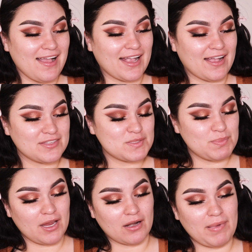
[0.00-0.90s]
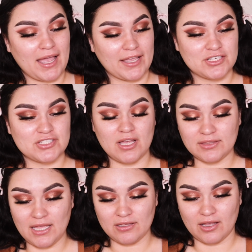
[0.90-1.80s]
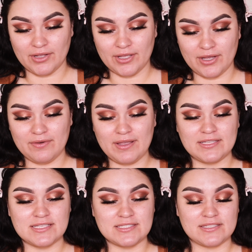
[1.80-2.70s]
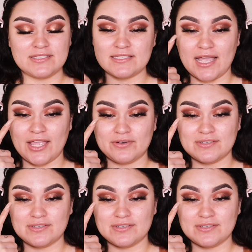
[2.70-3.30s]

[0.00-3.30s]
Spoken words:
I got this PR package not that long ago, and this is in the style